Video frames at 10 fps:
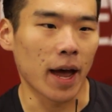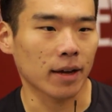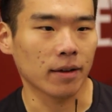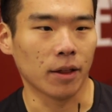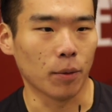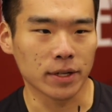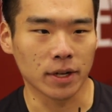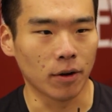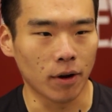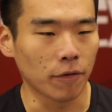back, otherwise
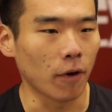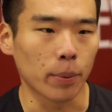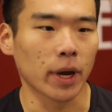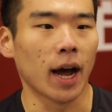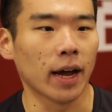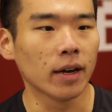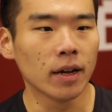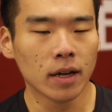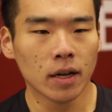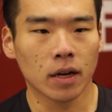I'll, I'll fall behind.
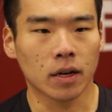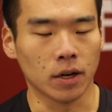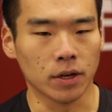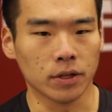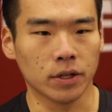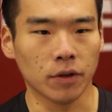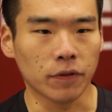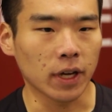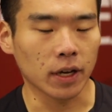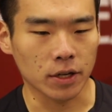Because in the
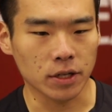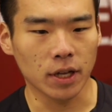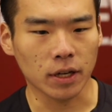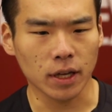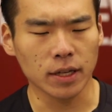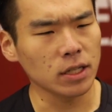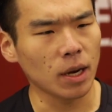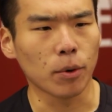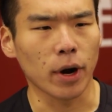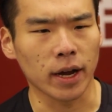v, because in the N C
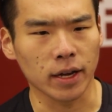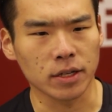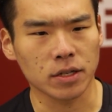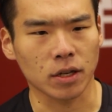double A, is